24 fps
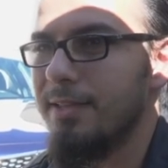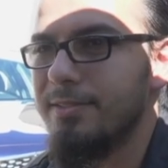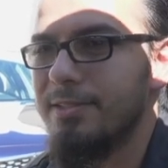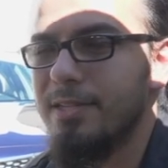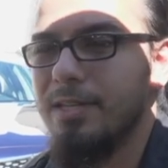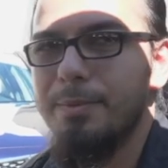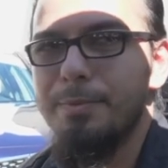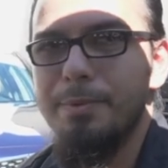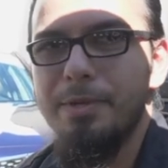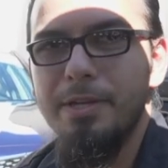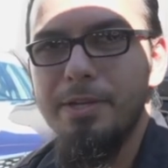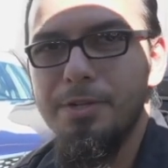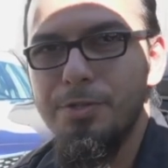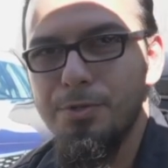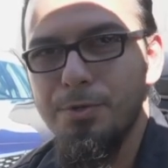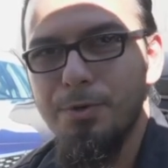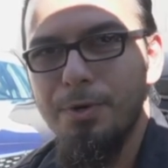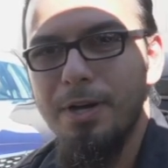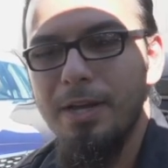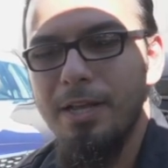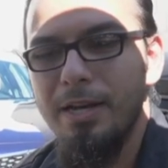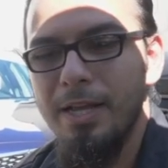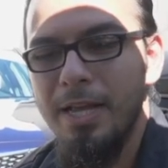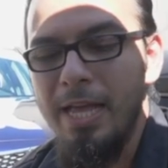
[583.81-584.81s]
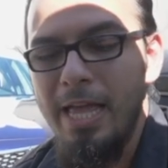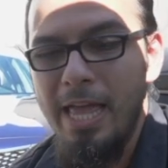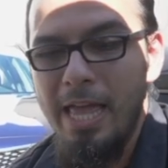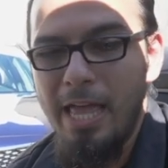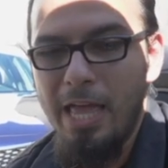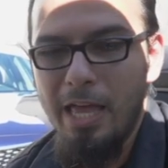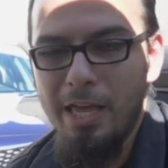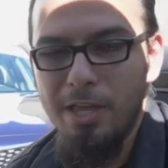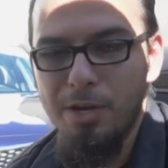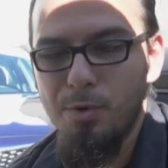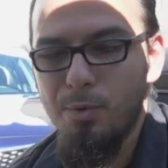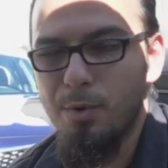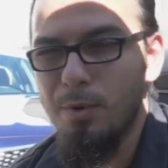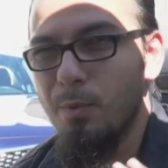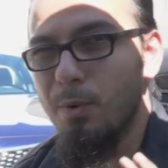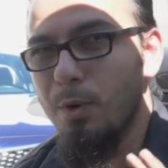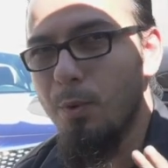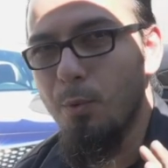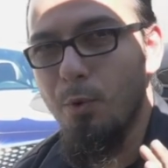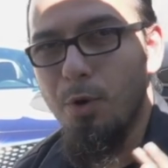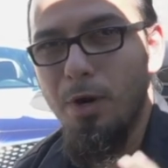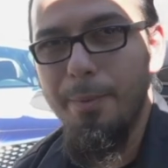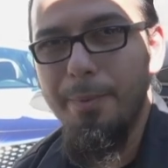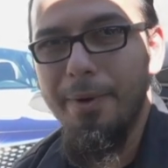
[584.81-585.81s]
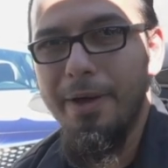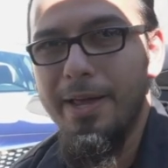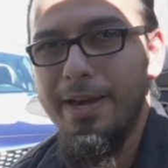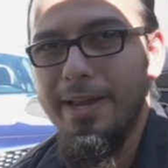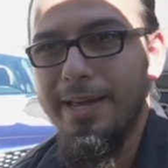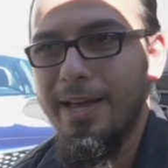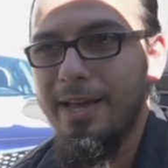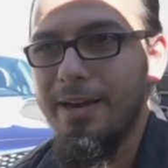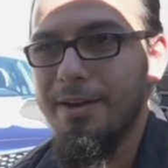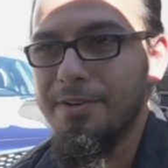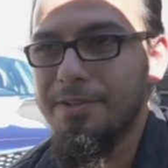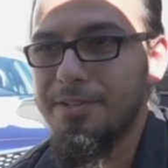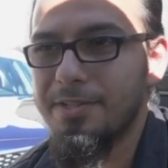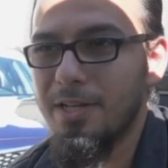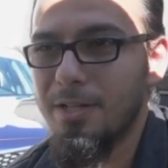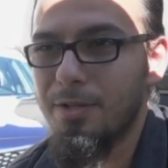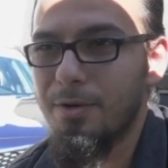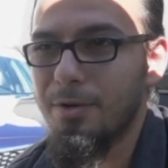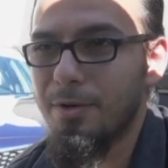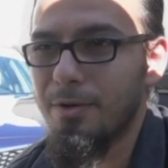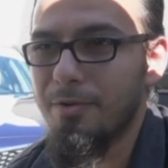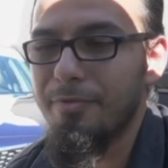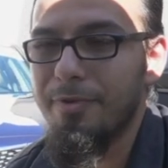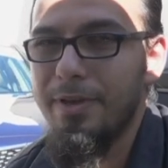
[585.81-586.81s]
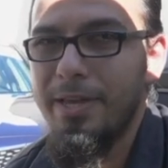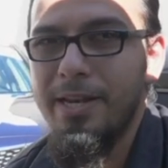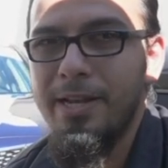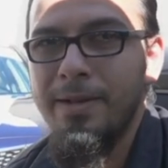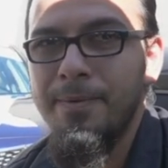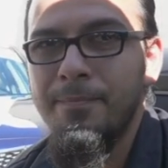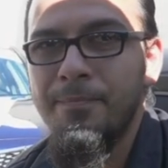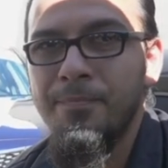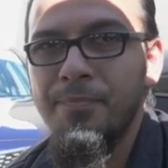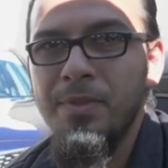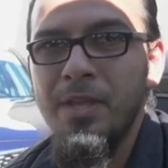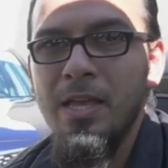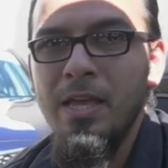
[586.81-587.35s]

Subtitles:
it's going to be enjoyed, and you don't want to worry about any kind of discoloring or fading.